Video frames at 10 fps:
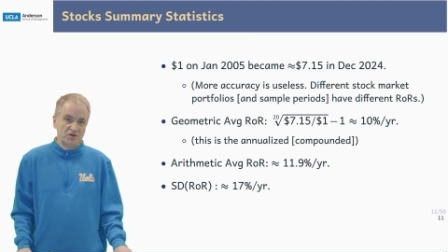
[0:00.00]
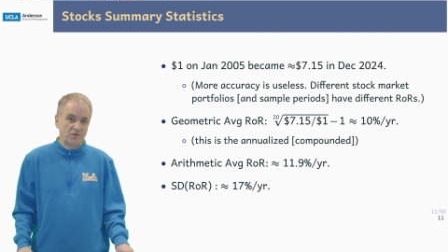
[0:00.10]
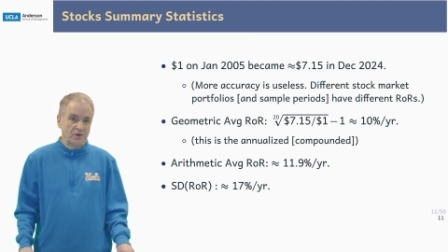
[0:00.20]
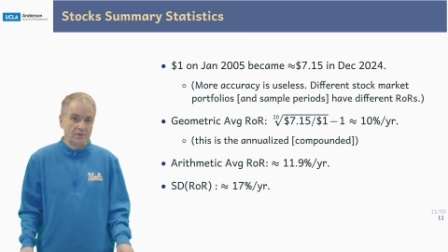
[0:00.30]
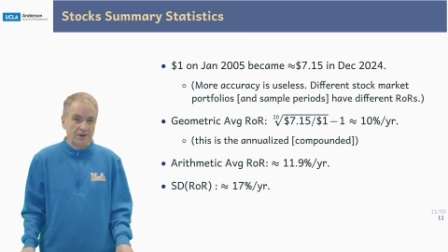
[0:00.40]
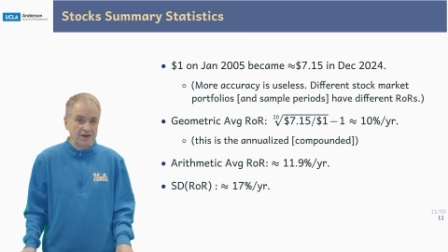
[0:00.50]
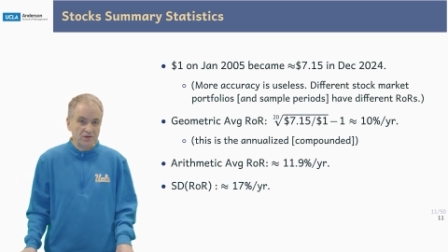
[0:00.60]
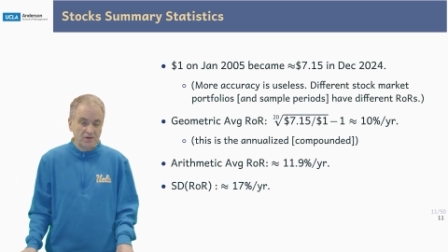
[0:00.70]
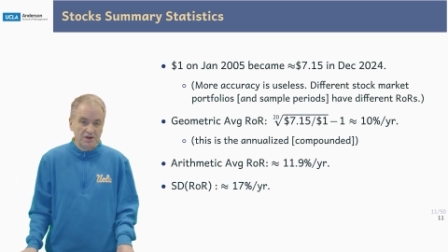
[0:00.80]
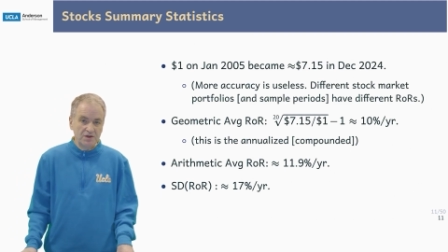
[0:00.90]
of your rate
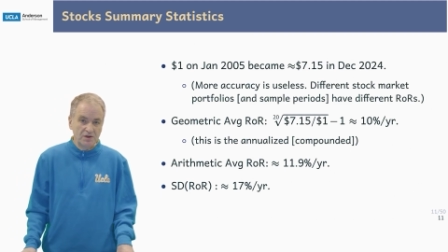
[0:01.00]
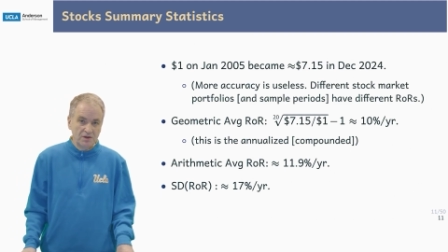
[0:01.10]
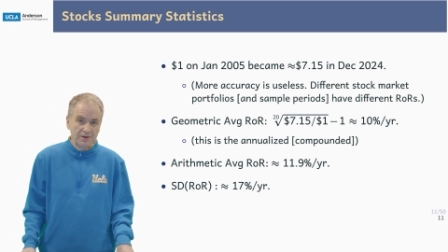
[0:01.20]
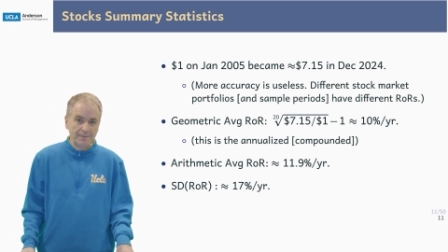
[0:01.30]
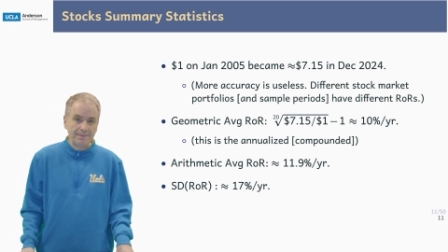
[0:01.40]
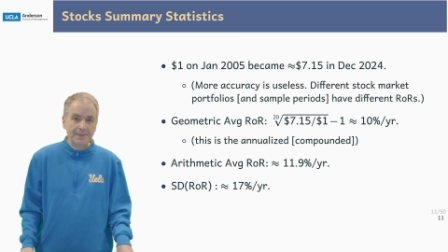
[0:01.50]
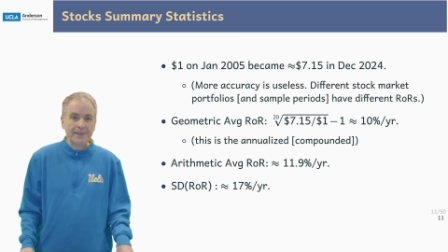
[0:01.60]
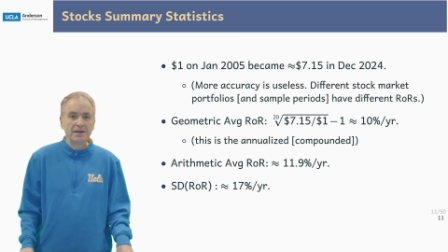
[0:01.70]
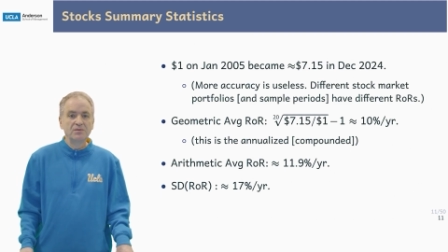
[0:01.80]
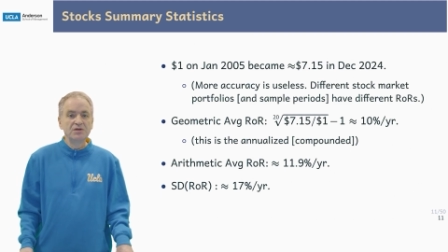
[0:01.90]
of return,
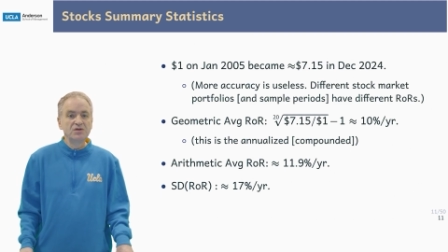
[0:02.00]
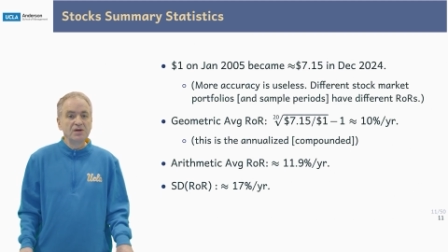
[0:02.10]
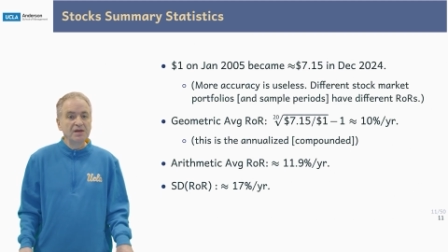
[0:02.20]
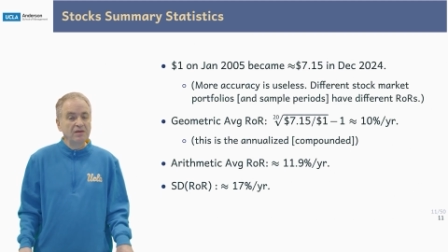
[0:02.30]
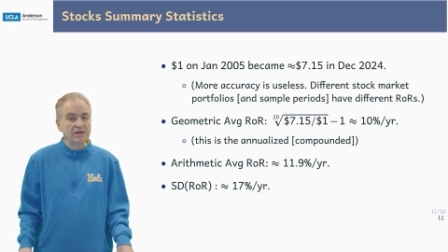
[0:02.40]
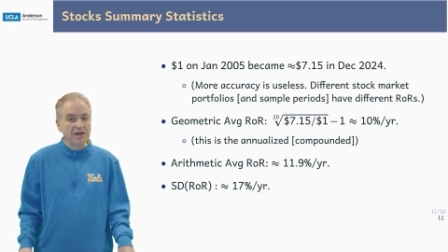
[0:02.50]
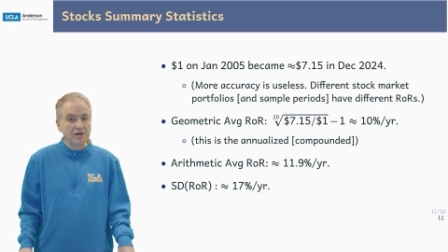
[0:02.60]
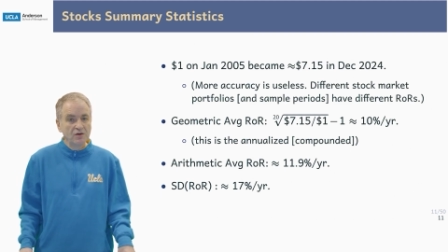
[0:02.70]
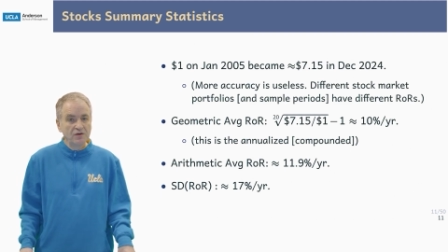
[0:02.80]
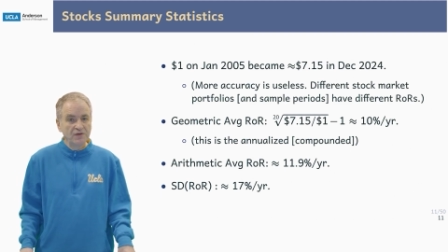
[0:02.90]
which you can think
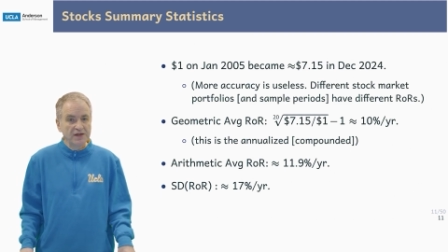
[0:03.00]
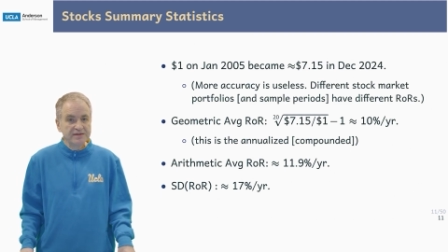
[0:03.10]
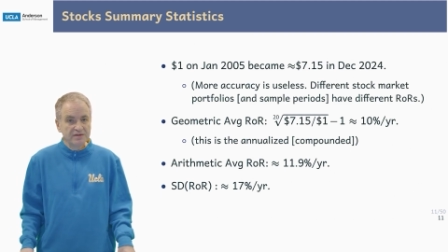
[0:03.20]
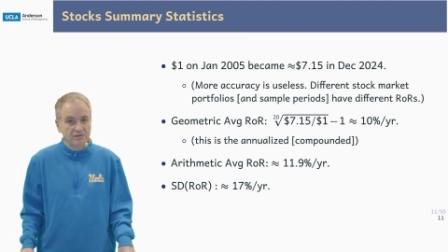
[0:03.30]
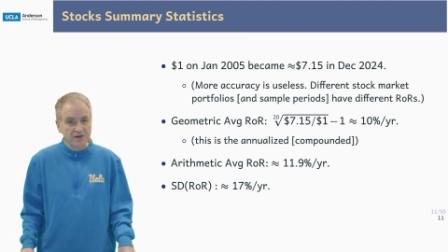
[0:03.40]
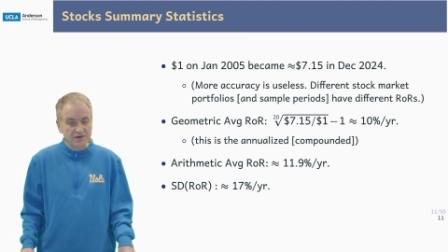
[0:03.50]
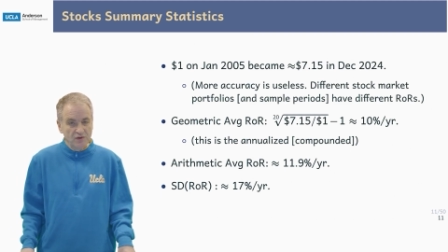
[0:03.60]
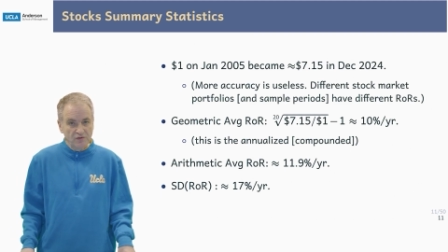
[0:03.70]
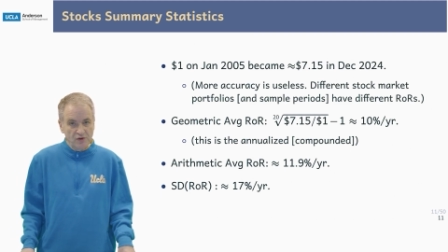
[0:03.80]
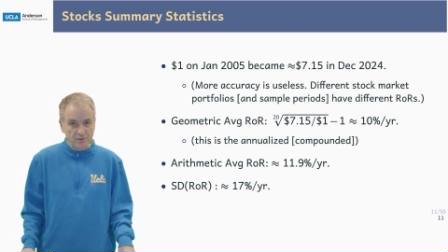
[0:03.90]
of as the risk
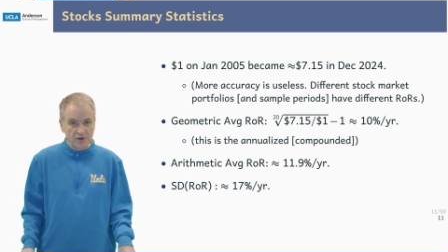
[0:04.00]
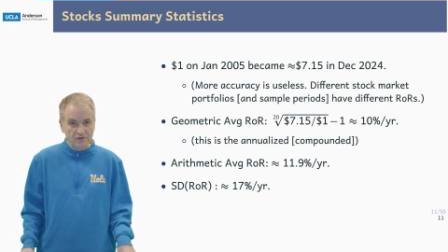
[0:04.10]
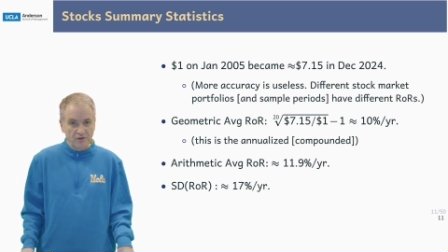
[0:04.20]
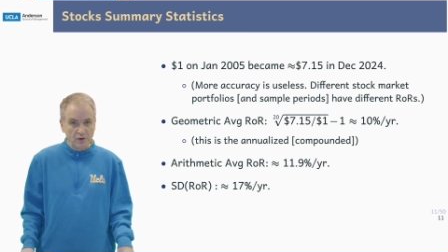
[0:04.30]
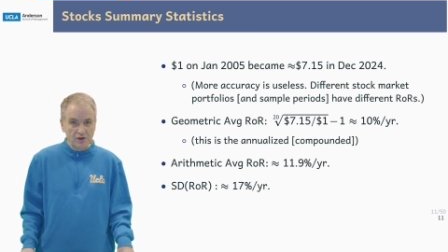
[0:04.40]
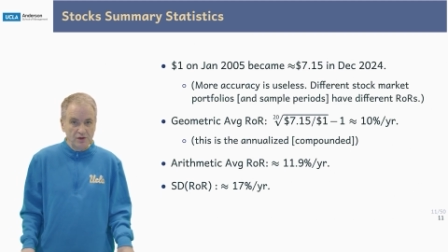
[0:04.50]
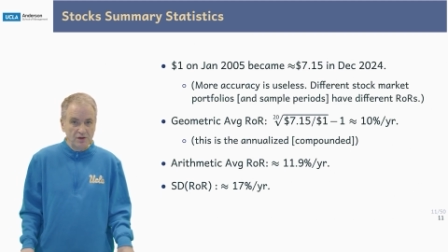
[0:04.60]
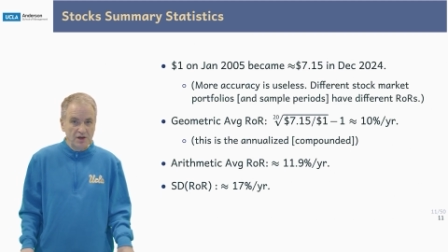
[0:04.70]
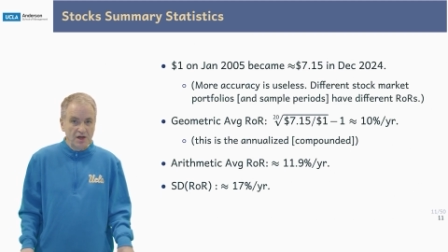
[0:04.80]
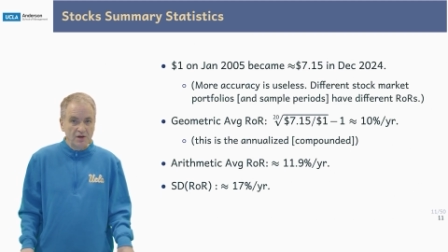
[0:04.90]
of your
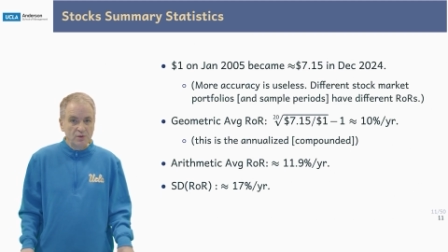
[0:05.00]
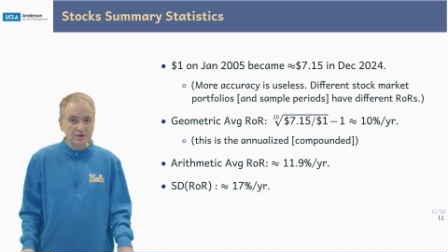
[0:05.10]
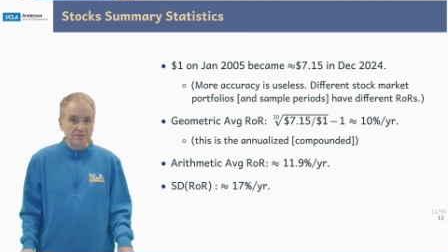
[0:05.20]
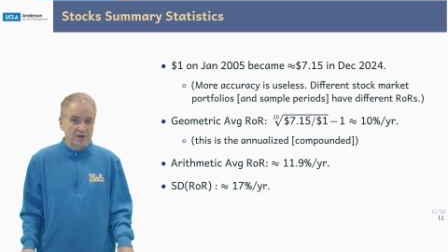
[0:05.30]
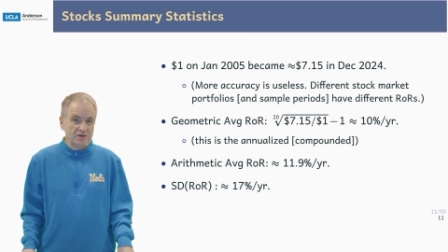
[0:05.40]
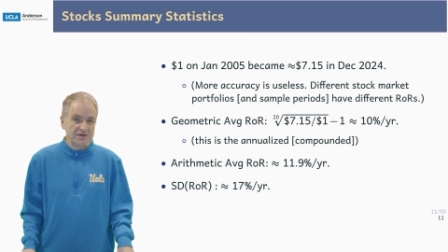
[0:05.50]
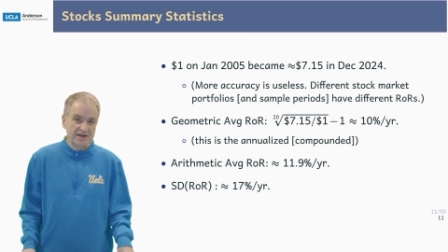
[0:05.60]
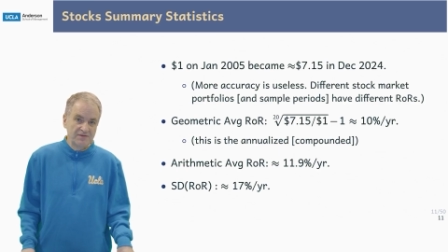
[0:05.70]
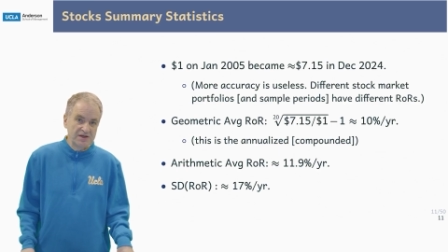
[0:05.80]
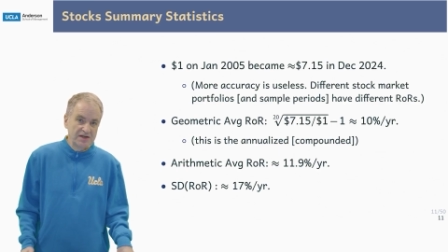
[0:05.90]
portfolio, was about
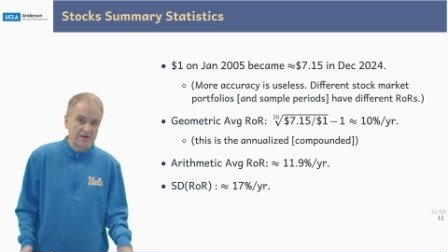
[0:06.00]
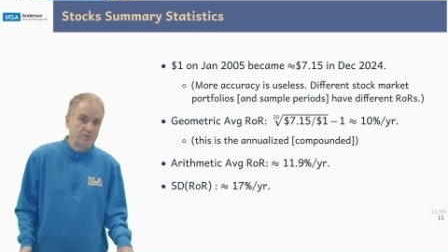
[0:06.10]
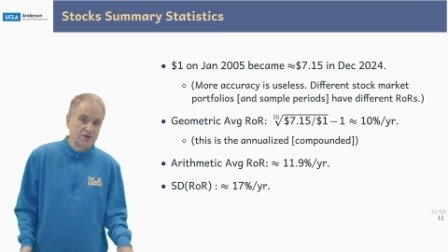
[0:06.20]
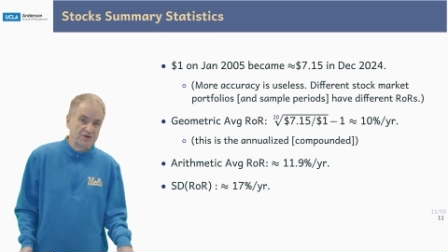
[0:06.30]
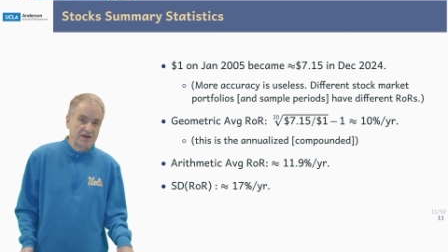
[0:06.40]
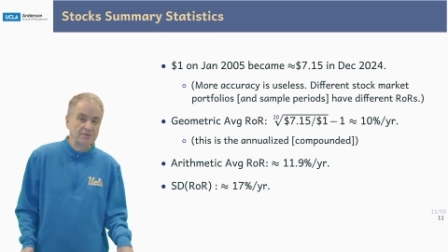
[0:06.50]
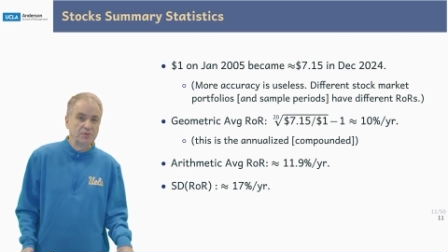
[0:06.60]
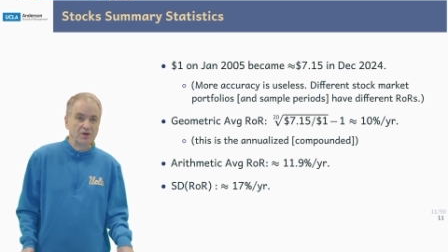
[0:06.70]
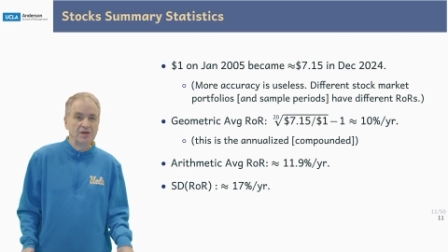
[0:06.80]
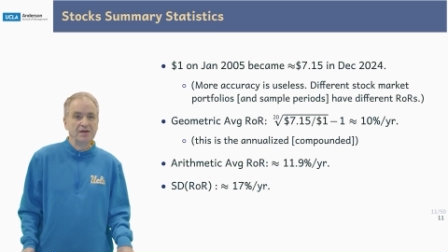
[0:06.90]
17%
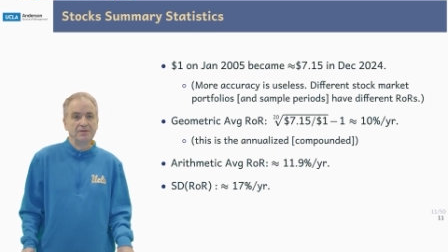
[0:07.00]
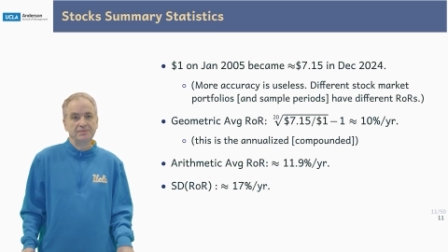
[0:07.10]
per year.